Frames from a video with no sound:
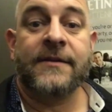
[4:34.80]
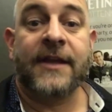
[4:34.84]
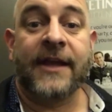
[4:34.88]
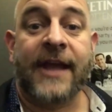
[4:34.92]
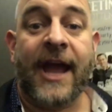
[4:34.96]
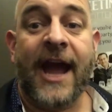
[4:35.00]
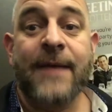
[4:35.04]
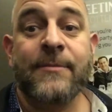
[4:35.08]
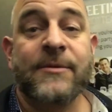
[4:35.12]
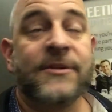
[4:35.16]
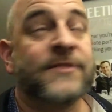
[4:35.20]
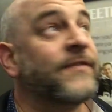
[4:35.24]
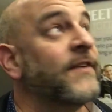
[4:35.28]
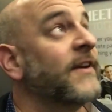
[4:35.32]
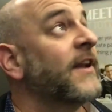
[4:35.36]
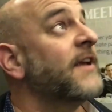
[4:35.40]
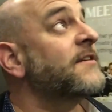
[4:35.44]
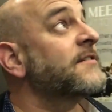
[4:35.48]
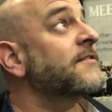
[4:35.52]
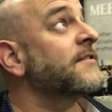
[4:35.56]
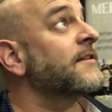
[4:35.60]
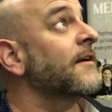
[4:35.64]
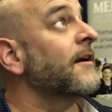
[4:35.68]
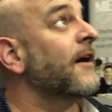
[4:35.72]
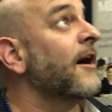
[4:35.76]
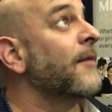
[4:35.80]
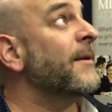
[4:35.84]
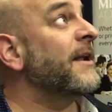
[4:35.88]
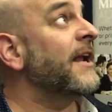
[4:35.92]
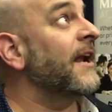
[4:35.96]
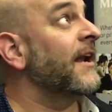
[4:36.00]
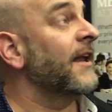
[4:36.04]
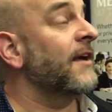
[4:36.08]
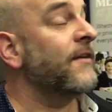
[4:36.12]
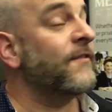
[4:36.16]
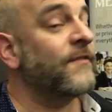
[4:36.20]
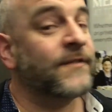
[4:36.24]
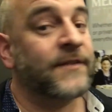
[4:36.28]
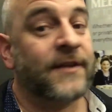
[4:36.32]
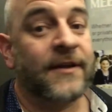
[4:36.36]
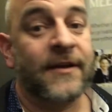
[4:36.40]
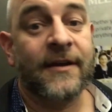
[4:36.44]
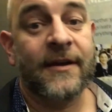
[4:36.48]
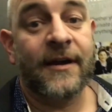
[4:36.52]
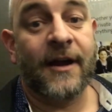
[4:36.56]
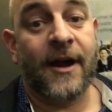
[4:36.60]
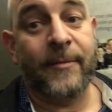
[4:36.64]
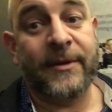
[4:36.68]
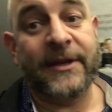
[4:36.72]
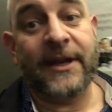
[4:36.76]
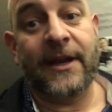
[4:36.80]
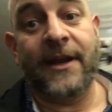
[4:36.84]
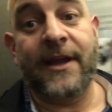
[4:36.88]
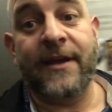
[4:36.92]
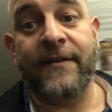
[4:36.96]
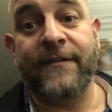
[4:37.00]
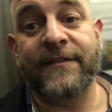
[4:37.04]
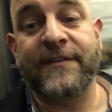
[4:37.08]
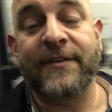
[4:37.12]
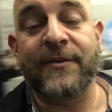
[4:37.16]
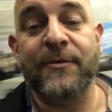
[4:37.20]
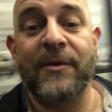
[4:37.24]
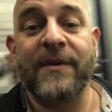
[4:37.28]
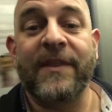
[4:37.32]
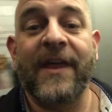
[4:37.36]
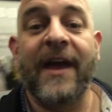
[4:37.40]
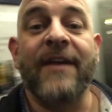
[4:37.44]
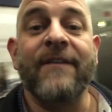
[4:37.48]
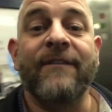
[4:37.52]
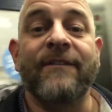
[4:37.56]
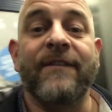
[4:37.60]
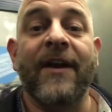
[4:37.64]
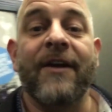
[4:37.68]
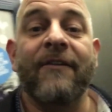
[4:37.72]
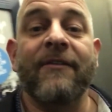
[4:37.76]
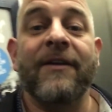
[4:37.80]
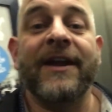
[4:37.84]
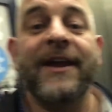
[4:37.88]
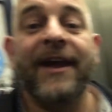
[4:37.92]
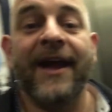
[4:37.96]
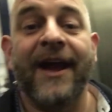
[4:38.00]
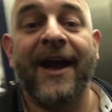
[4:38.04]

The game is finished. I'm in a lift. I'm in a lift with a very